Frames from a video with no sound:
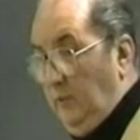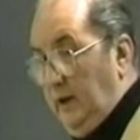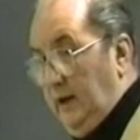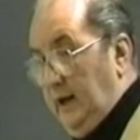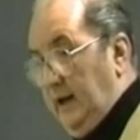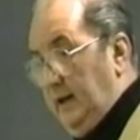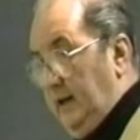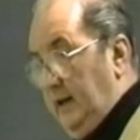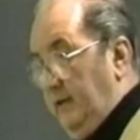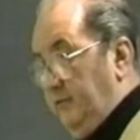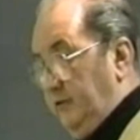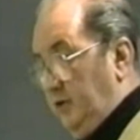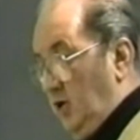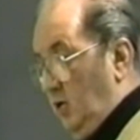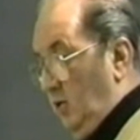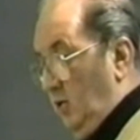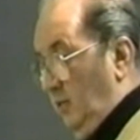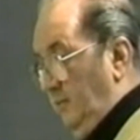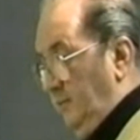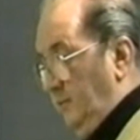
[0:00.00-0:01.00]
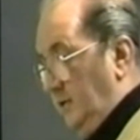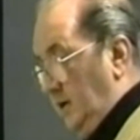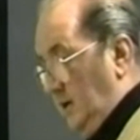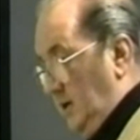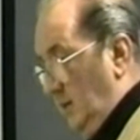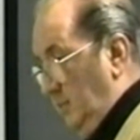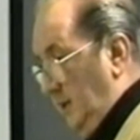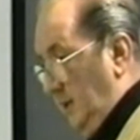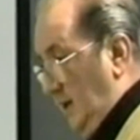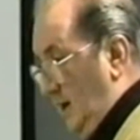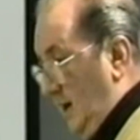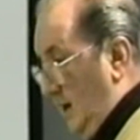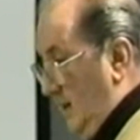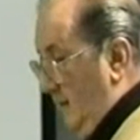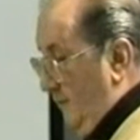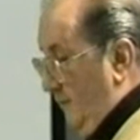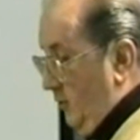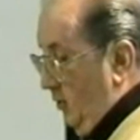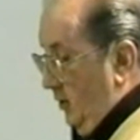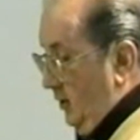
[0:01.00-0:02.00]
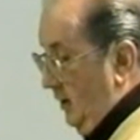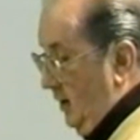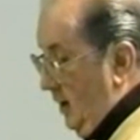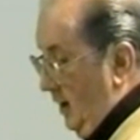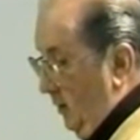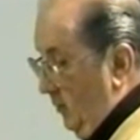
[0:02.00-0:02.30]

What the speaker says: when I left home to come to California,